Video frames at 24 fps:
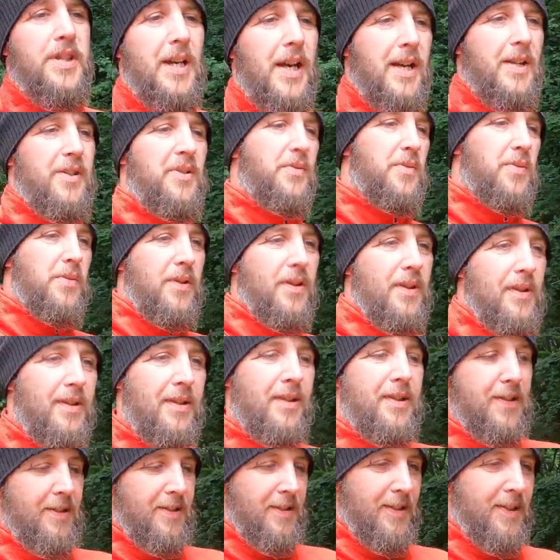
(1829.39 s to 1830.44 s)
Hazel.
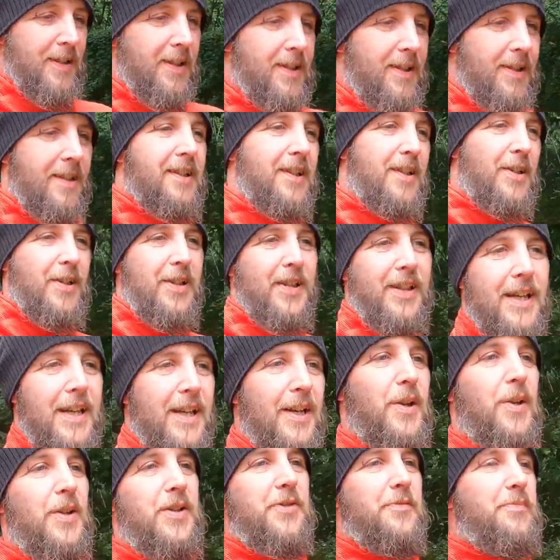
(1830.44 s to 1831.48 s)
You can hear
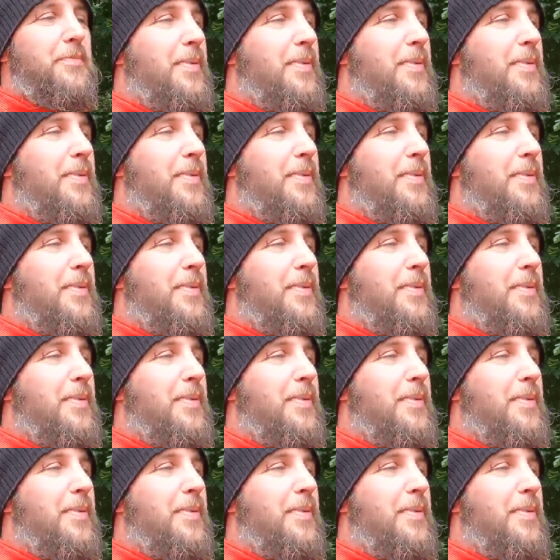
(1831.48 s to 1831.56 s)
lots of